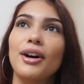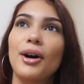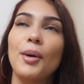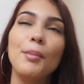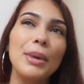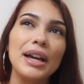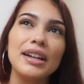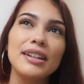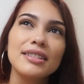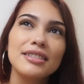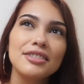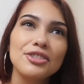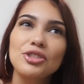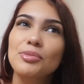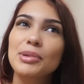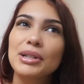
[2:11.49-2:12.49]
amazed
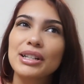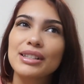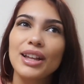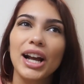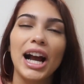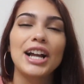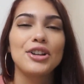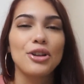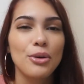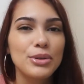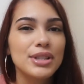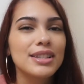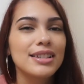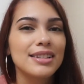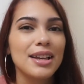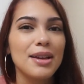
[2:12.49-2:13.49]
just because like I know
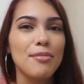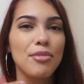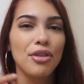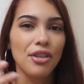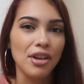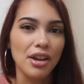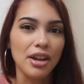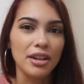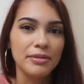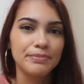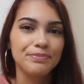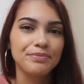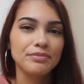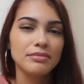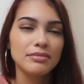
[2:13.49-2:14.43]
it's the same thing,